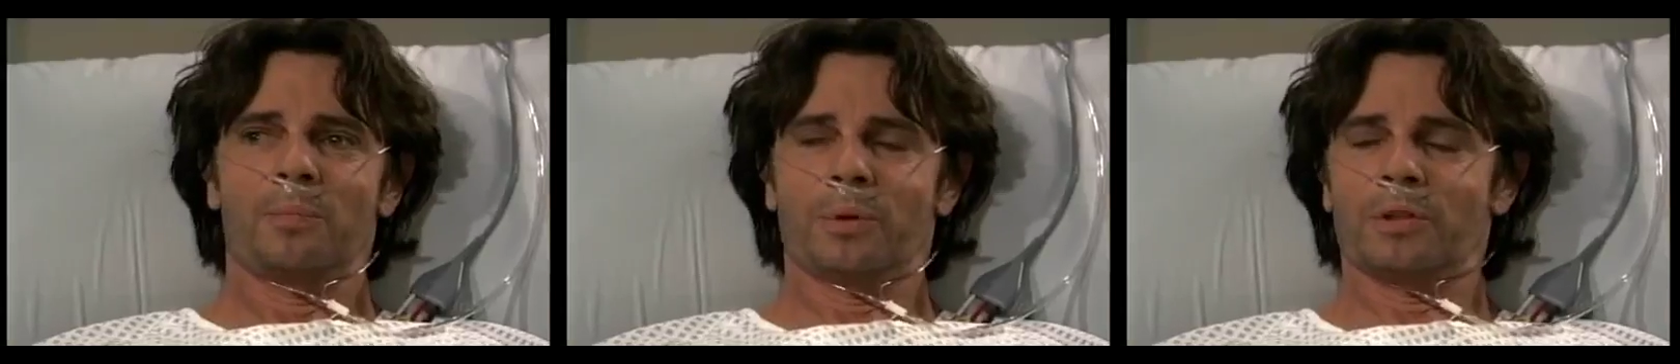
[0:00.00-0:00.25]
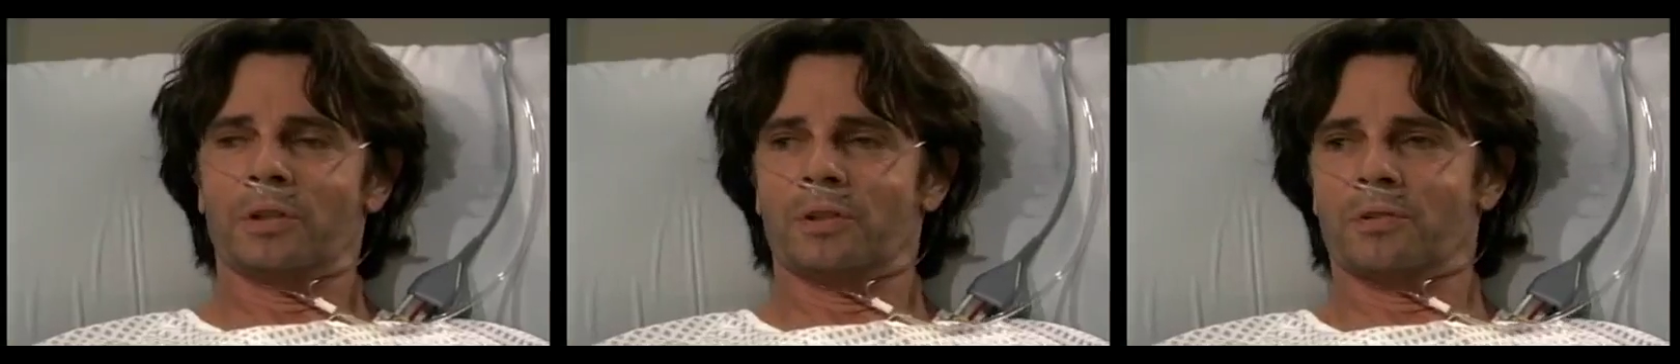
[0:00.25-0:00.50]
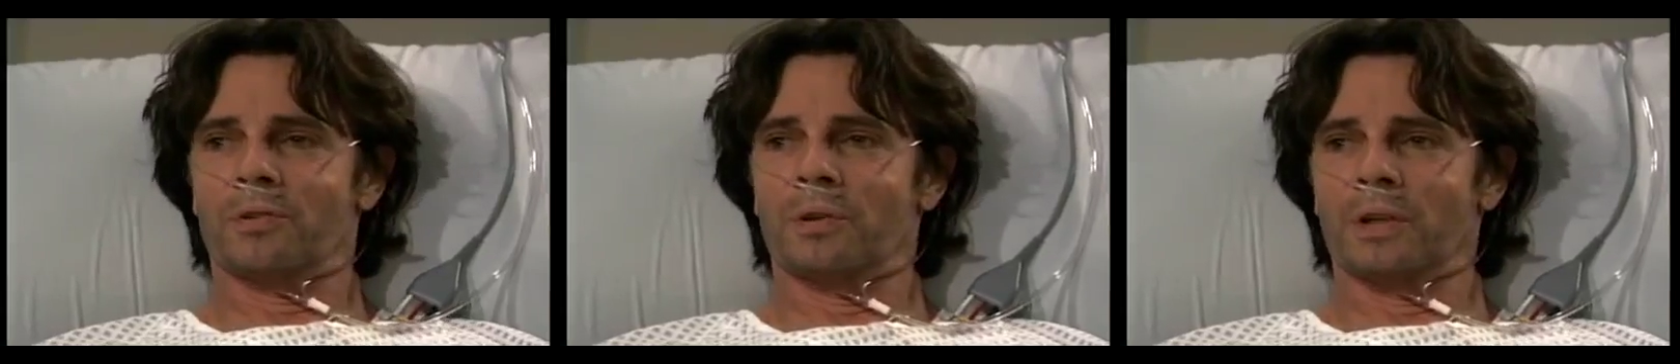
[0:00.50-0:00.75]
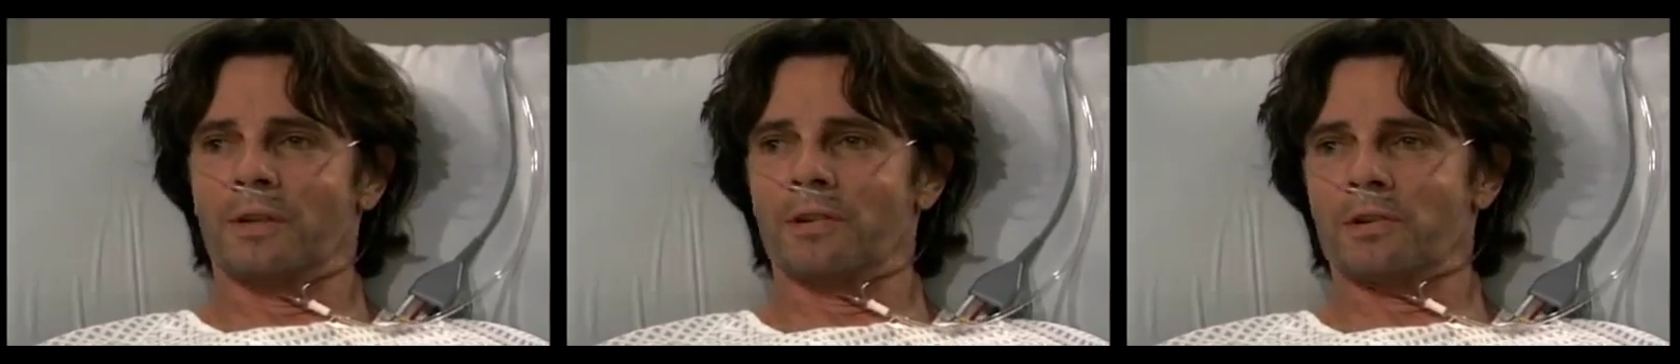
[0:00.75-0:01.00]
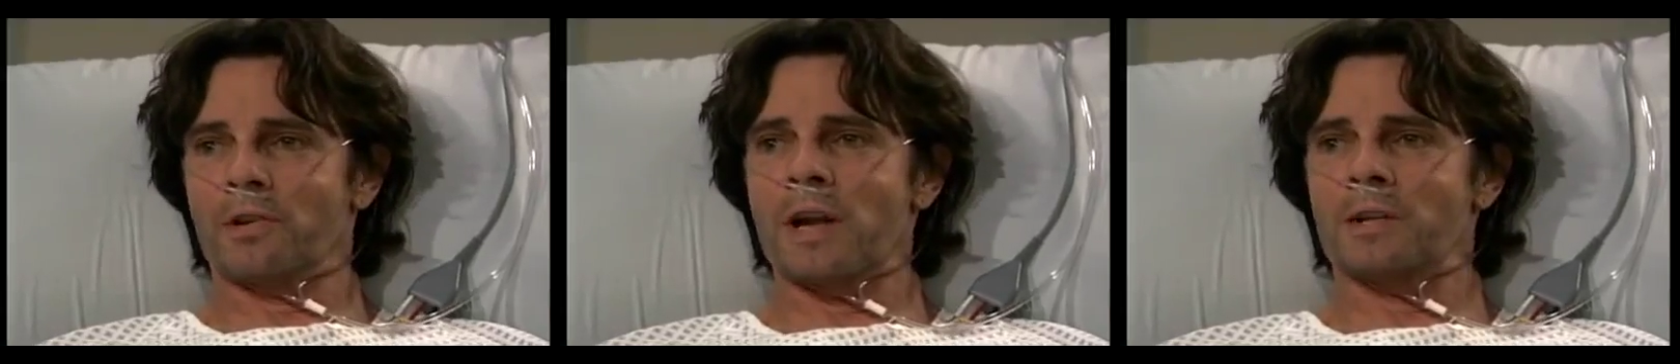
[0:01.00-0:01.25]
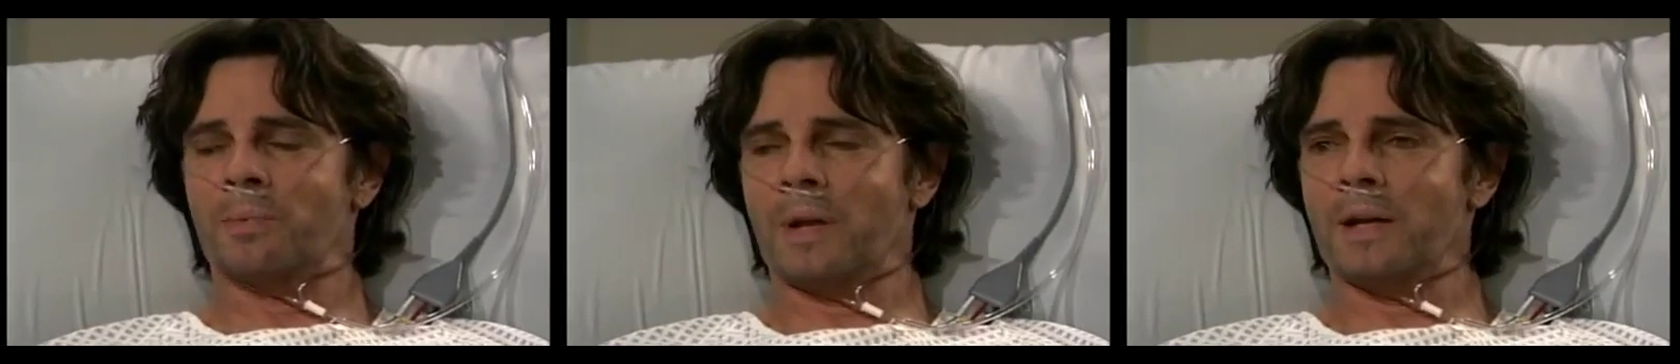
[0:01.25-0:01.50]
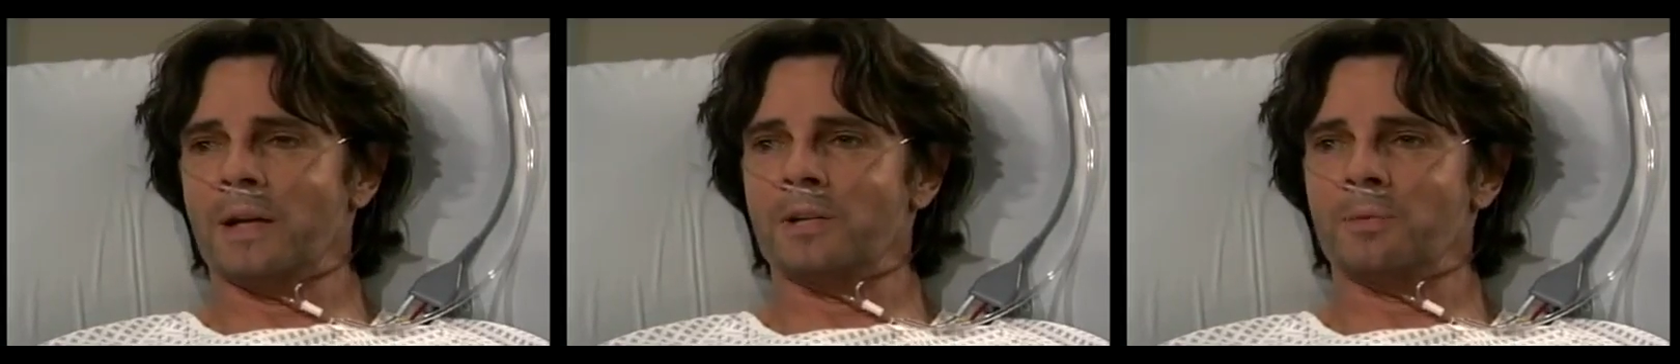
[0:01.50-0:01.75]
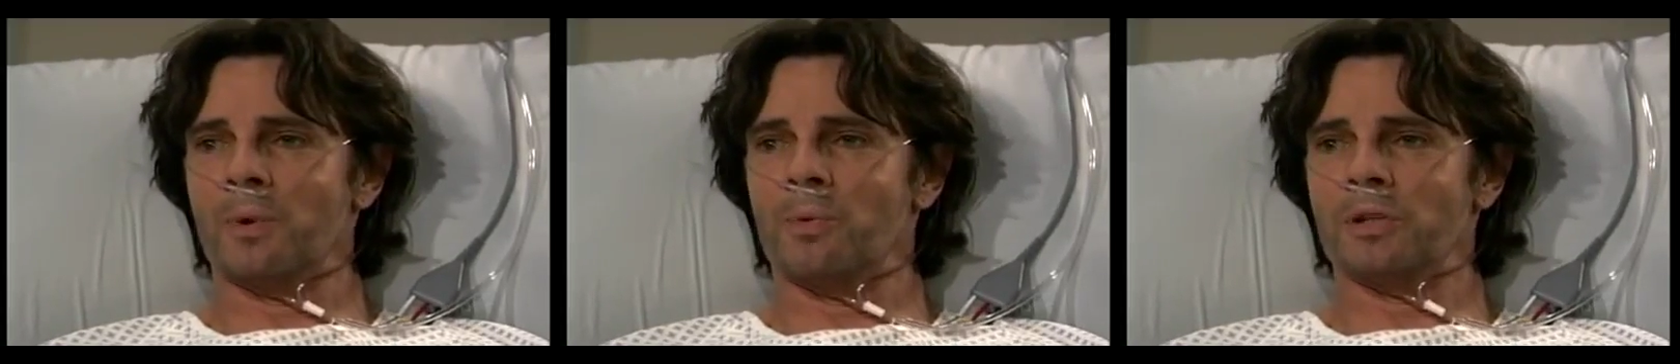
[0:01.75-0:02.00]
He pushes through a liver transplant
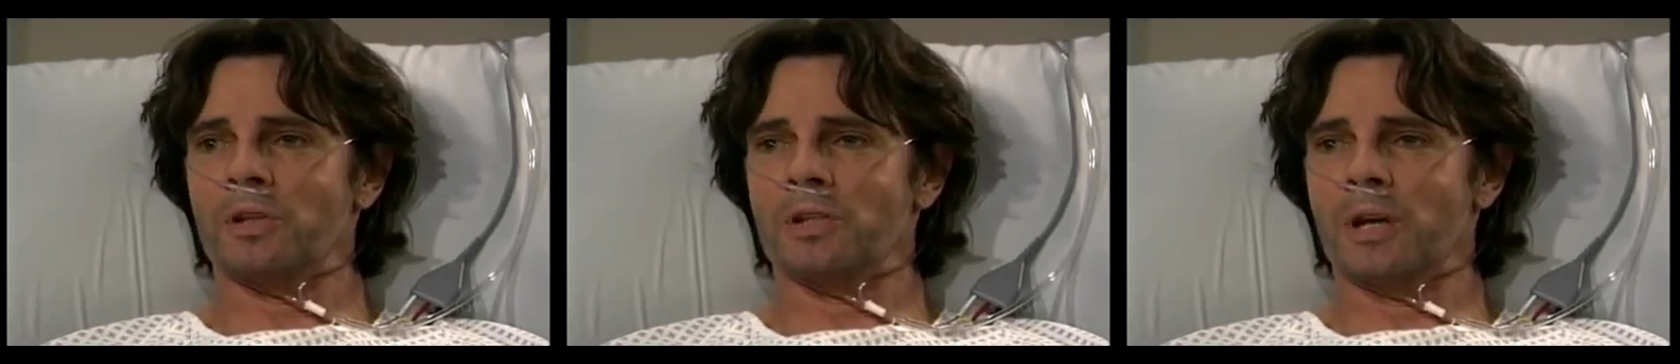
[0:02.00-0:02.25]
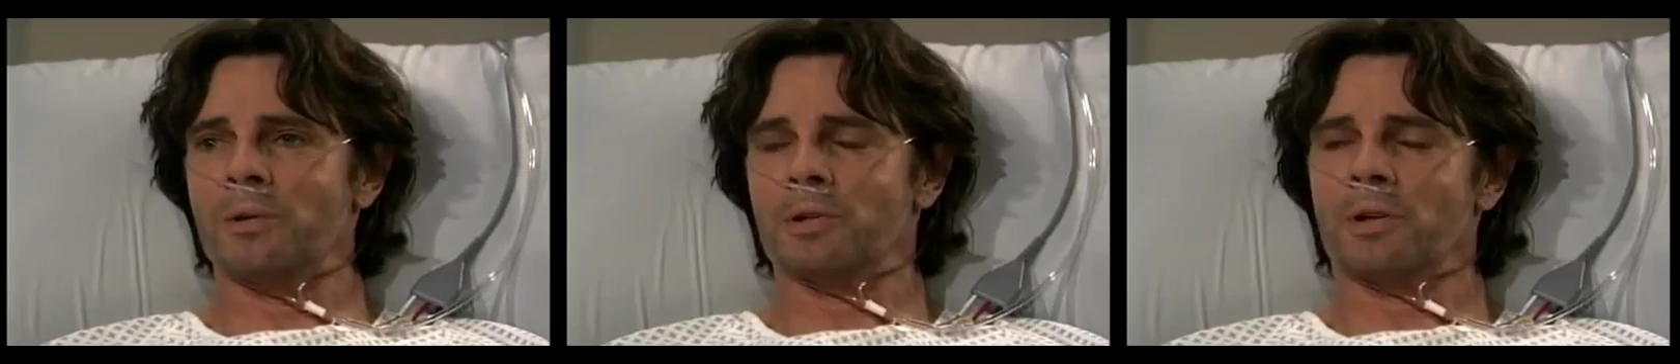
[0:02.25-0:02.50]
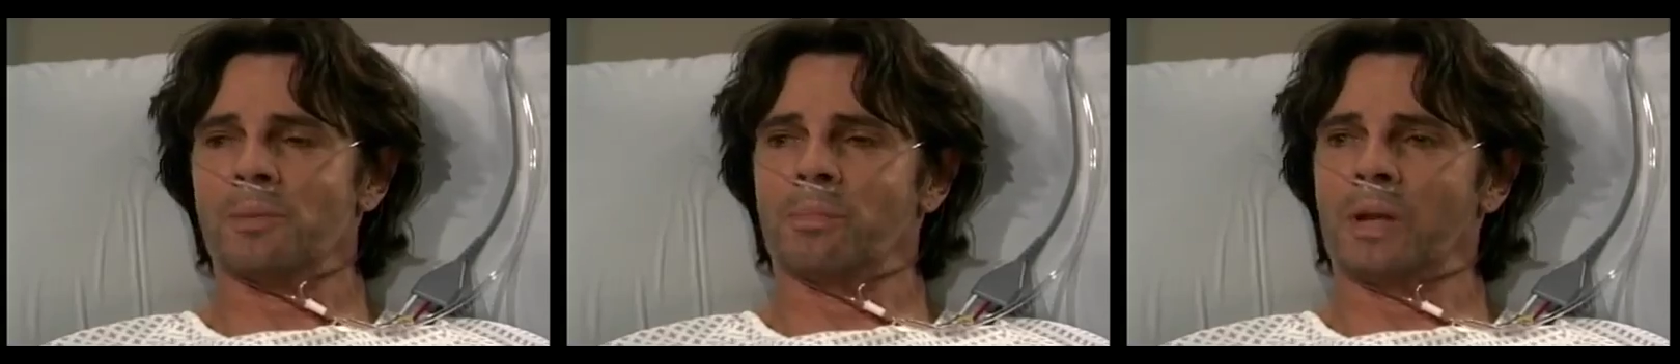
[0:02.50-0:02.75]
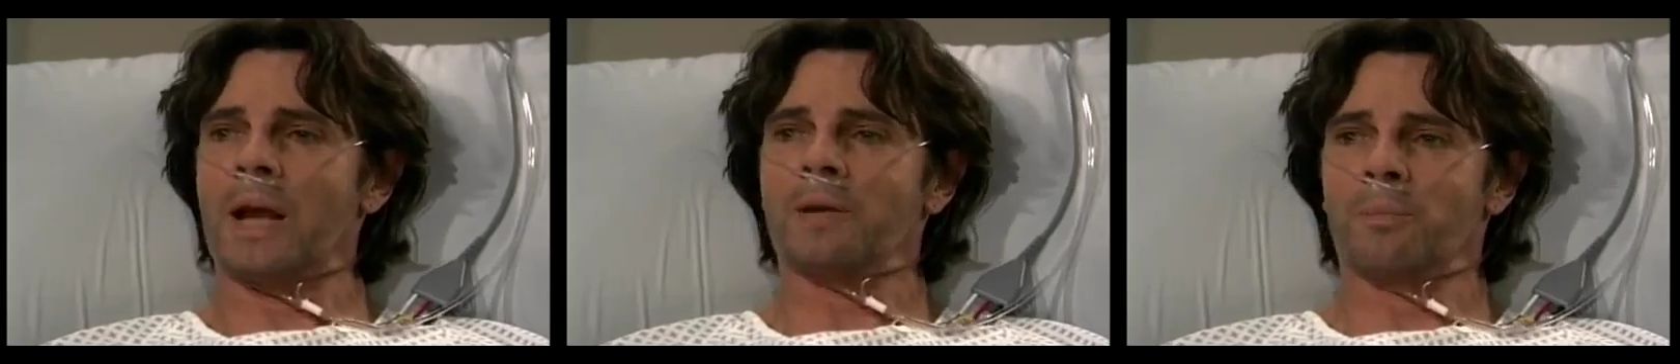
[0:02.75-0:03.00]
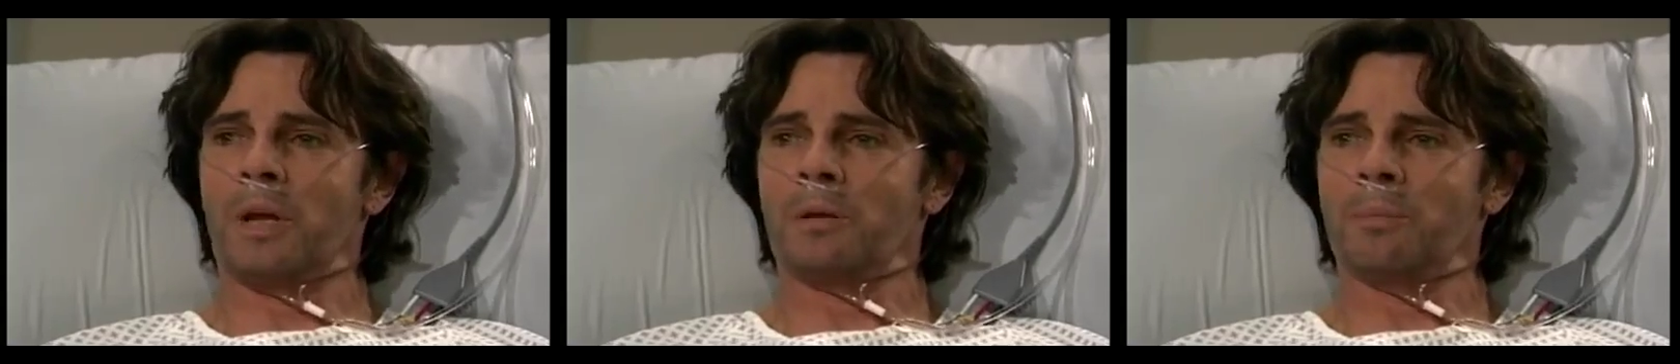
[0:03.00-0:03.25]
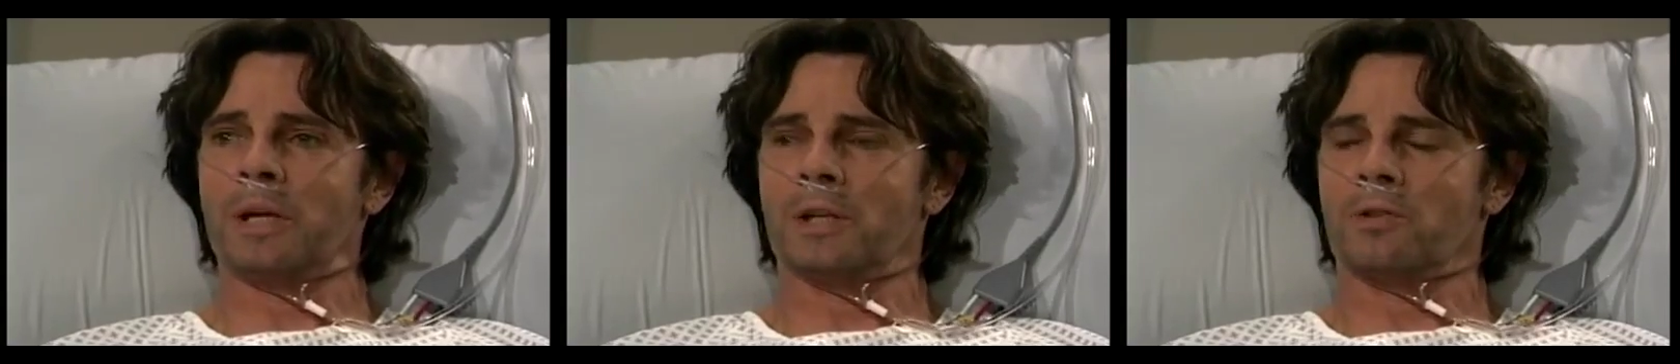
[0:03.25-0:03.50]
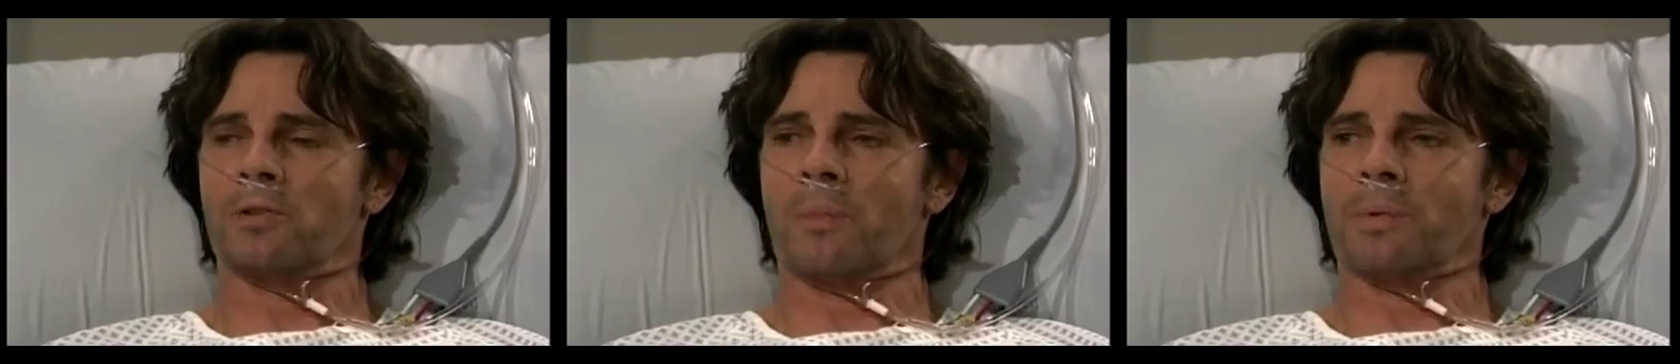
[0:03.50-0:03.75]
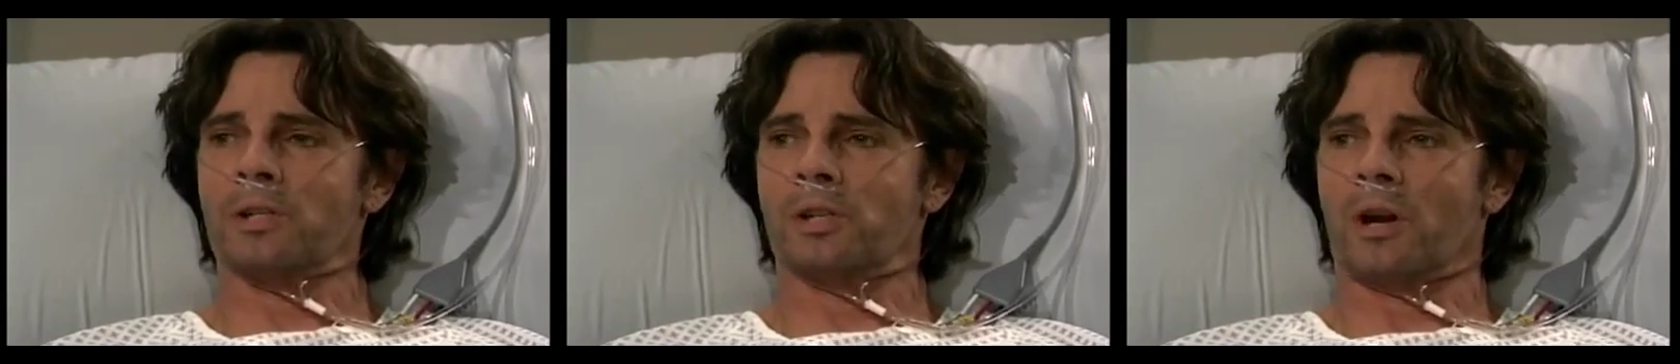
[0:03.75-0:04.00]
against my wishes. Now he's trying to blackmail me into
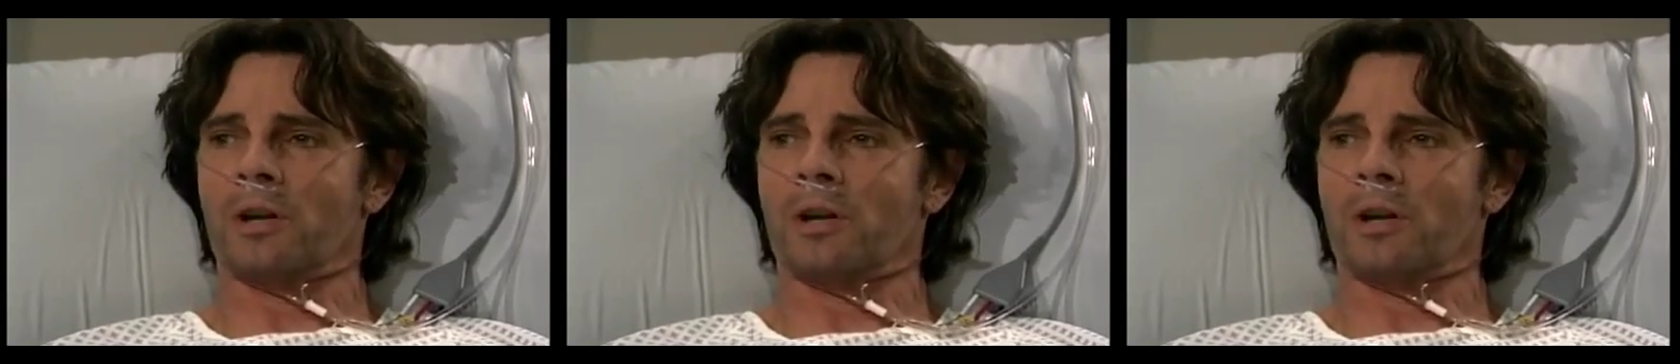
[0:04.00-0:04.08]
dropping